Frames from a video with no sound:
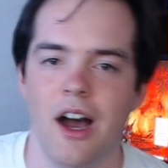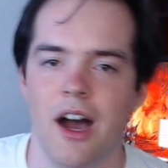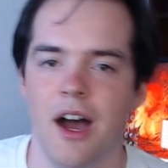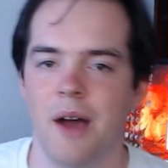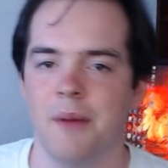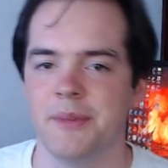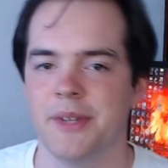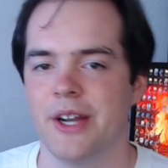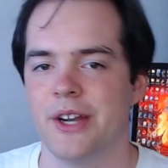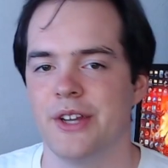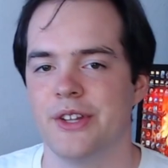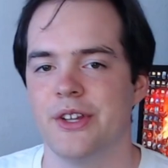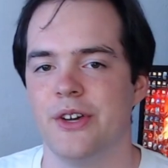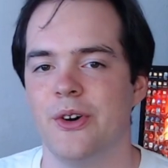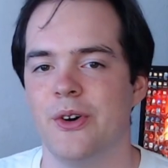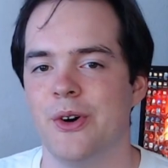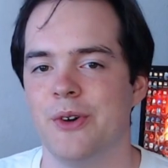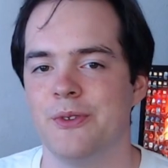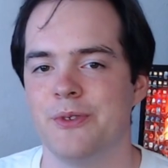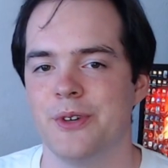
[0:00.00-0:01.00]
Down in the
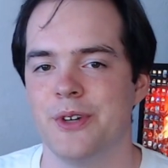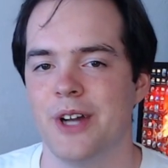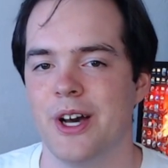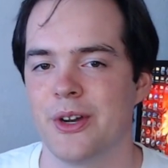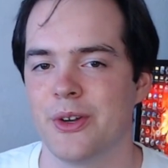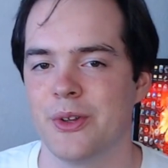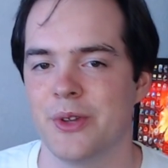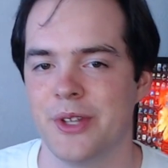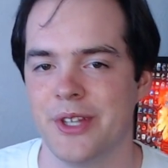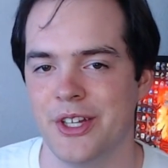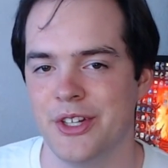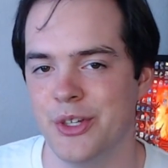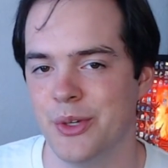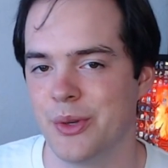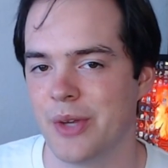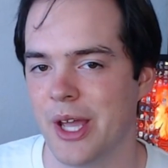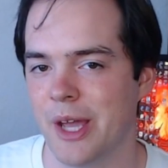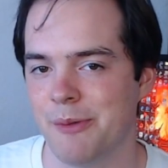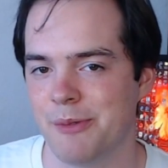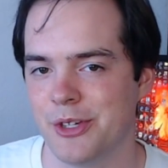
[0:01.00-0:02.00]
hole for not only a new
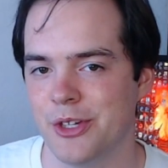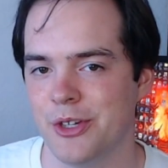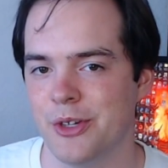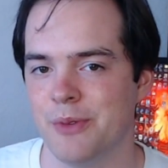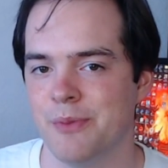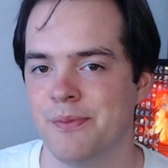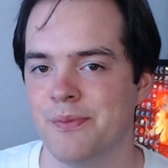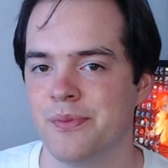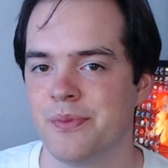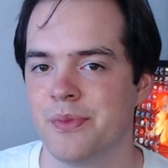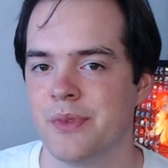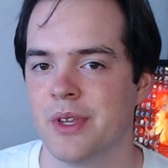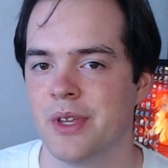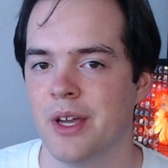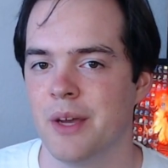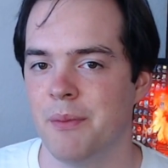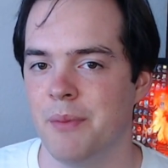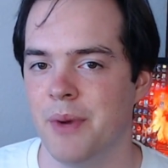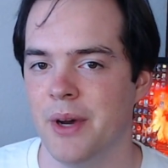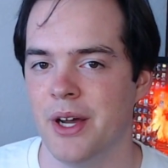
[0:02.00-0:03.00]
GameCube,
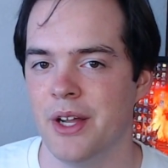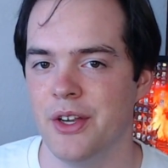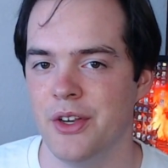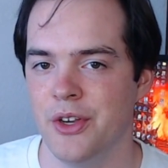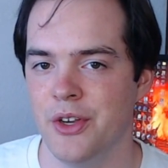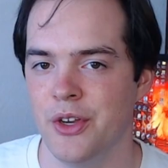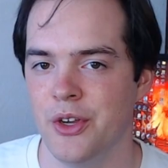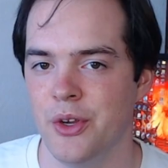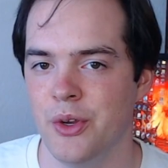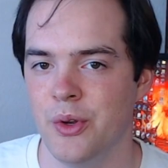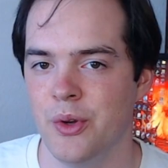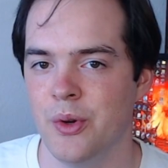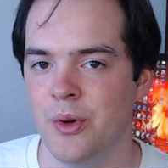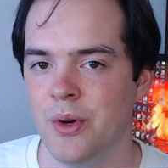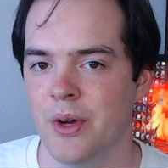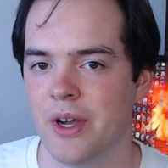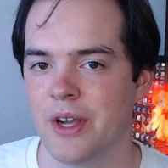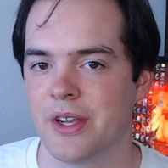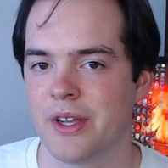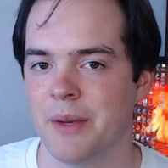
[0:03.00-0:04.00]
but
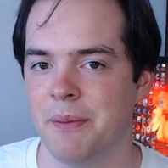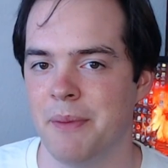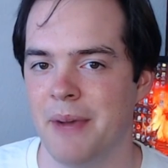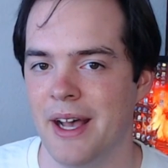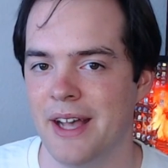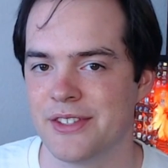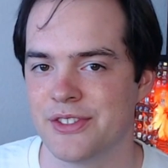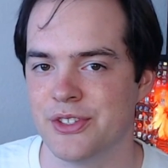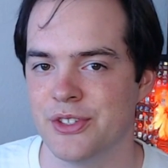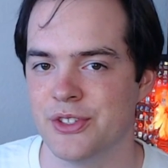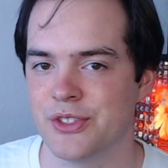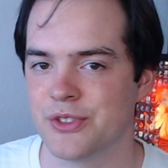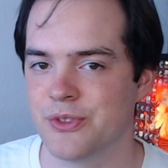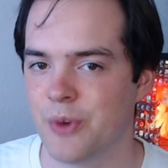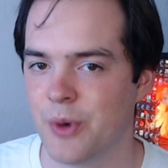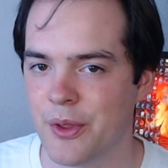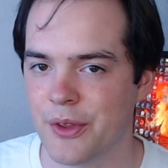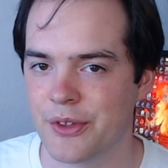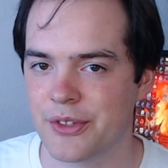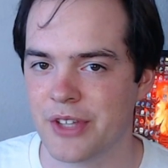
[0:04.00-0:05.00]
new capacitors
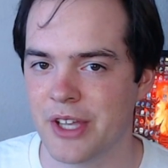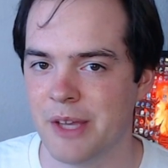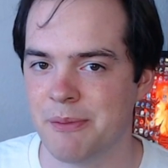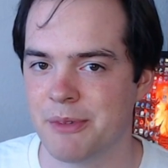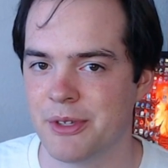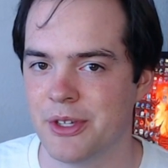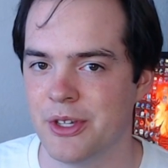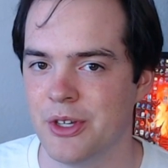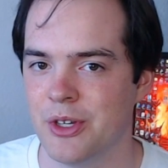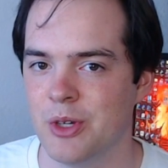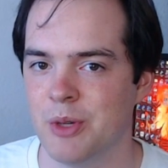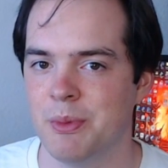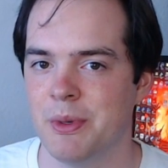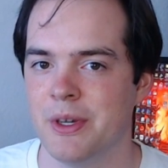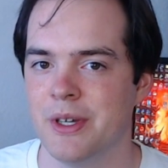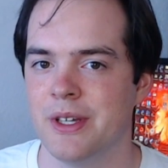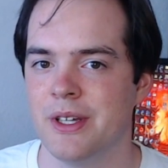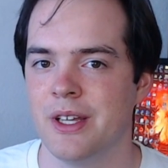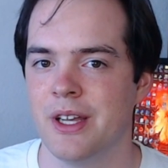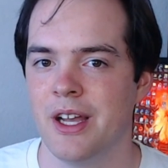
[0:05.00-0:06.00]
for this GameCube,
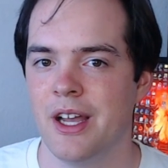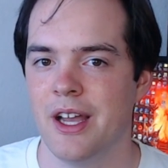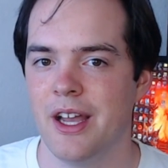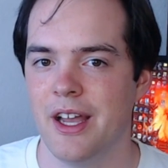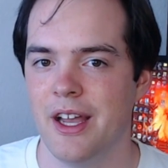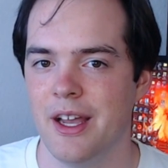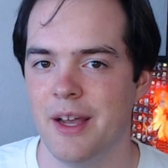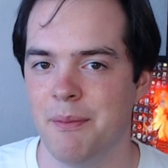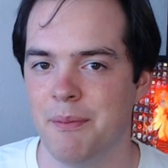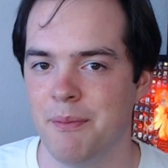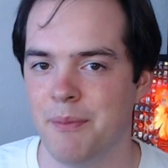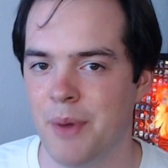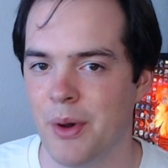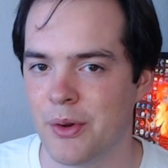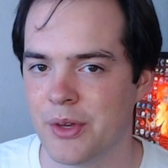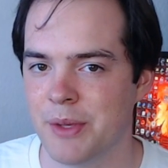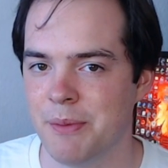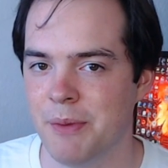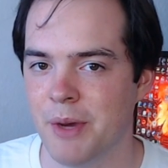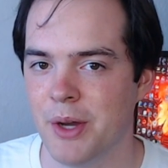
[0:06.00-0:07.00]

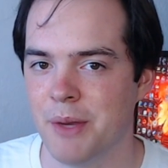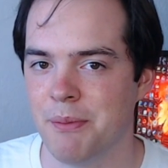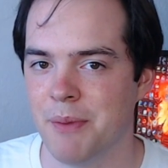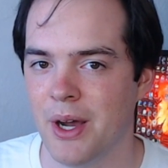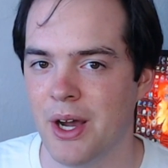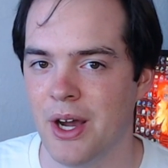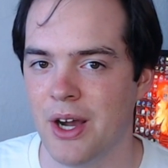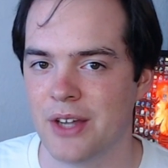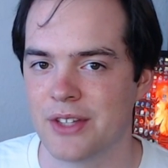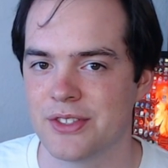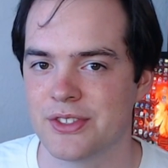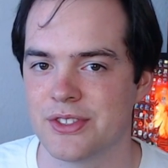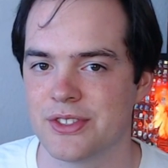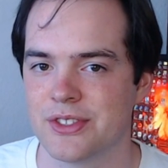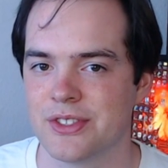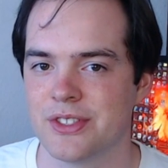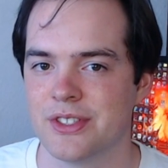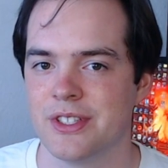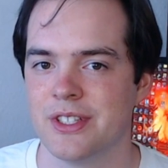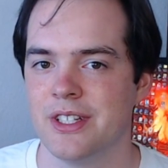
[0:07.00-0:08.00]
Pokemon
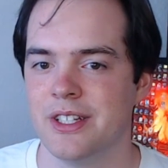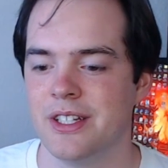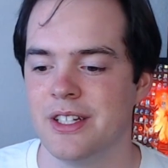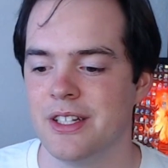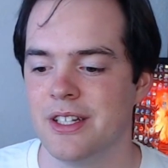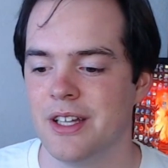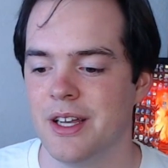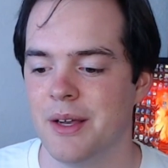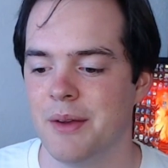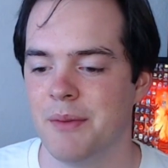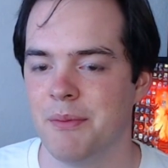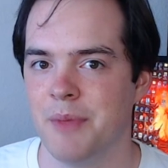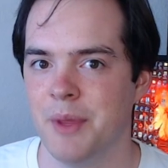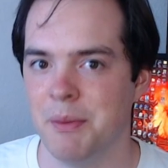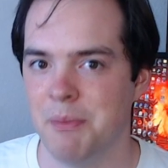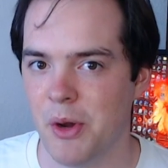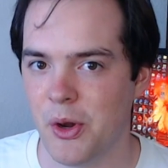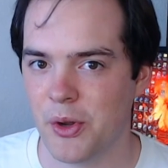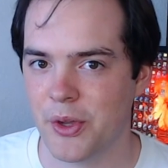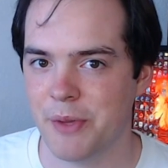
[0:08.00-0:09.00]
Box, the
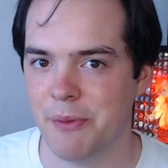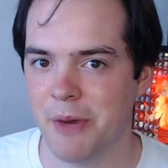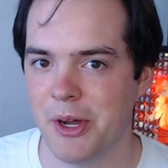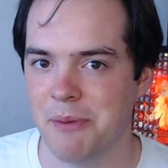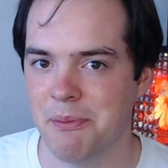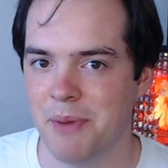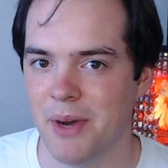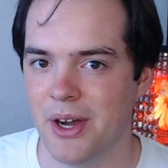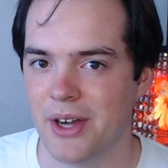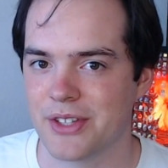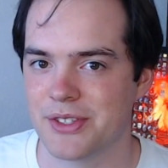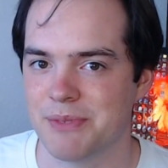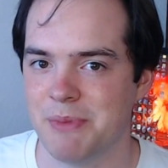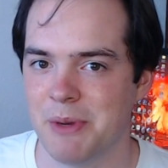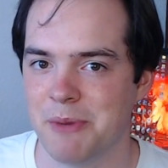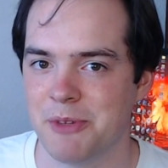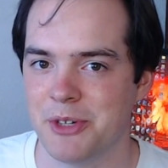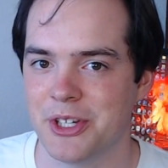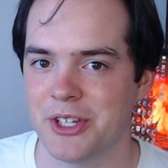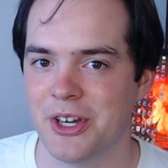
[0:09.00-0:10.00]
Pokemon Box
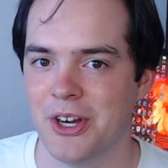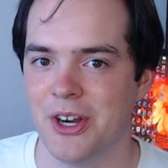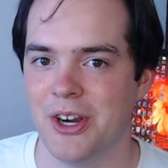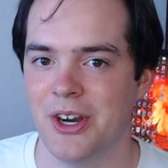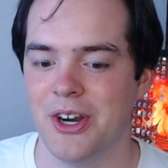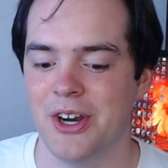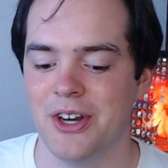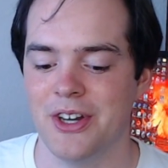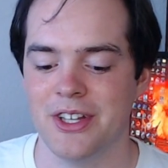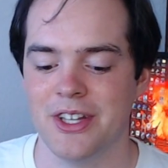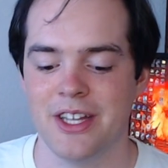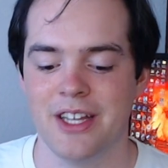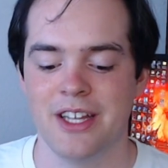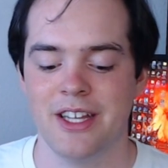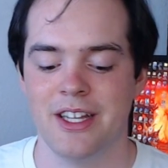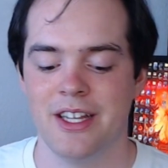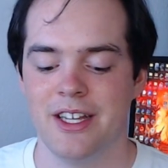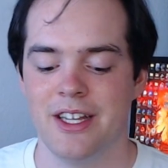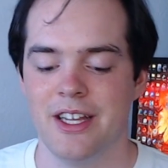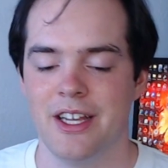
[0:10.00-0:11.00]
memory card,
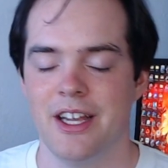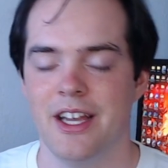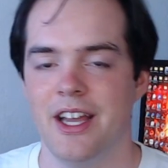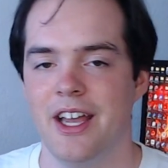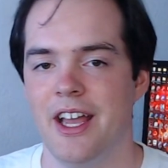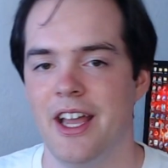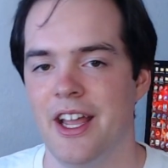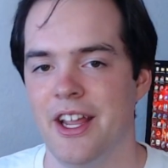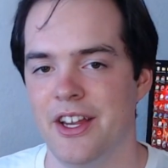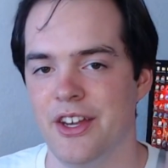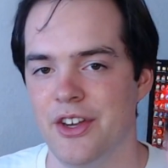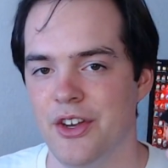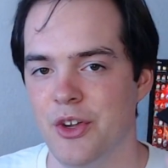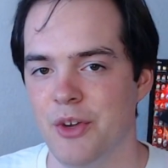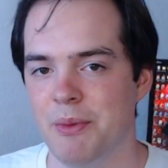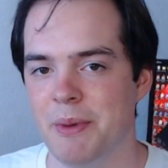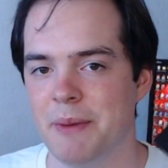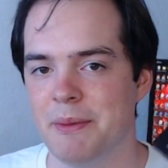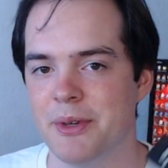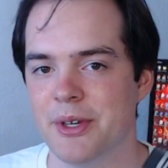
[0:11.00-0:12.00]
a new
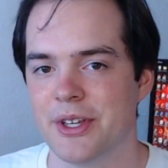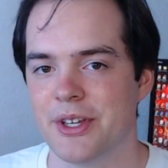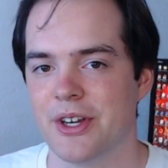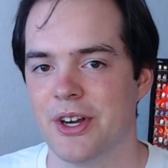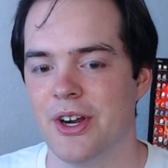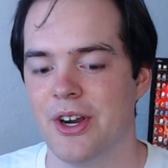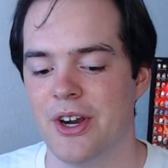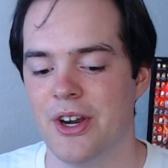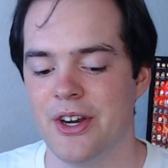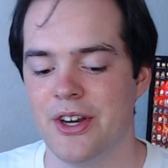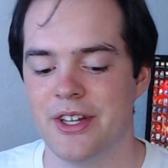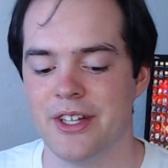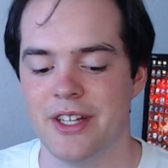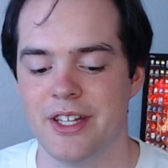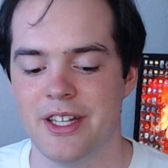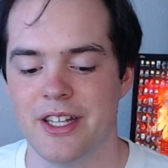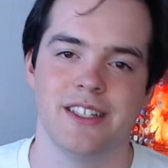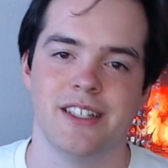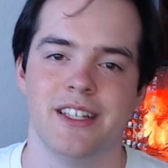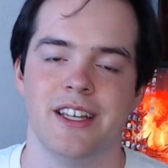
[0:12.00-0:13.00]
memory card,
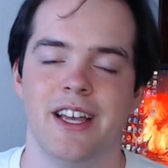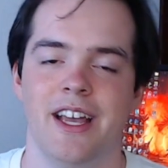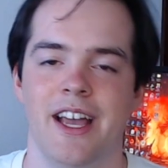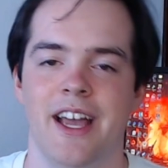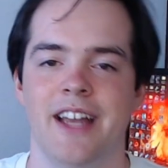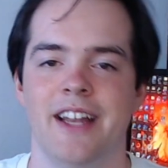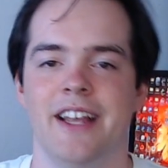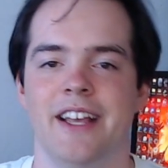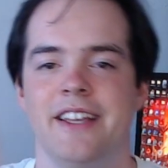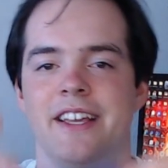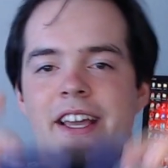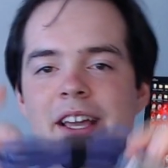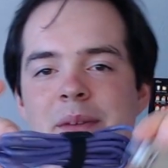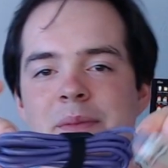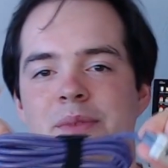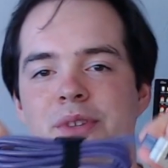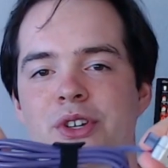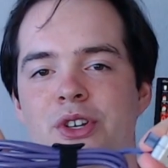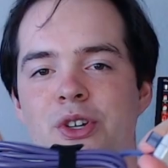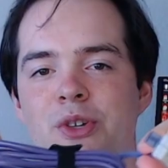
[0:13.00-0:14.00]
and a
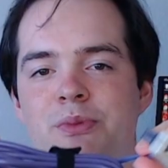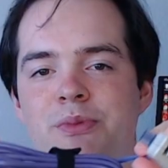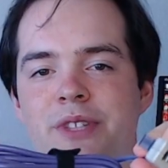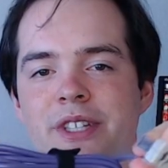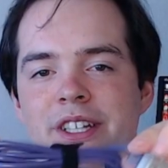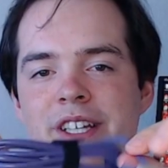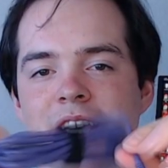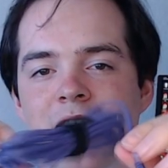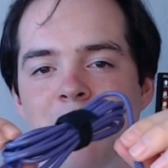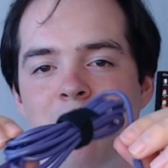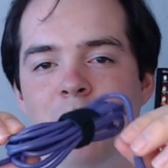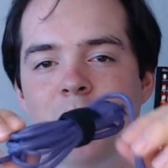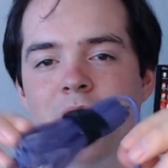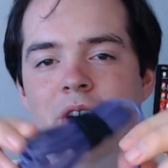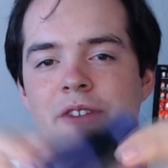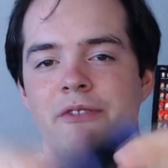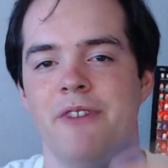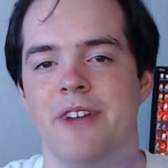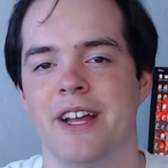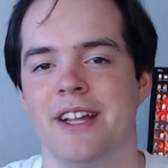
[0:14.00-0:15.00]
GameCube to Game Boy
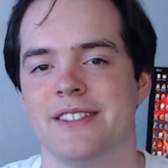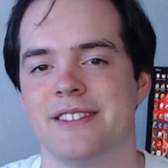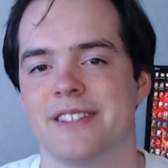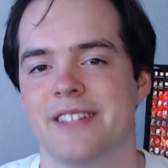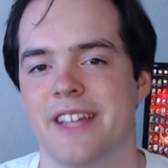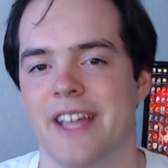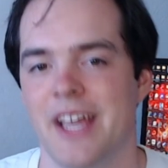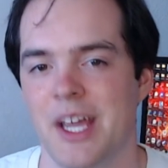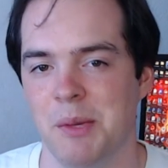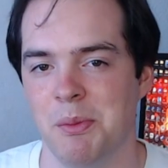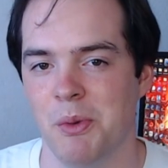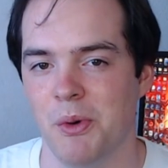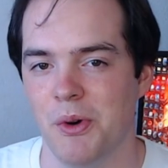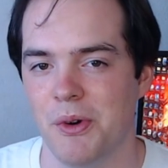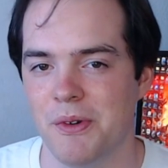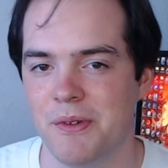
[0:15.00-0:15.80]
Advanced cable.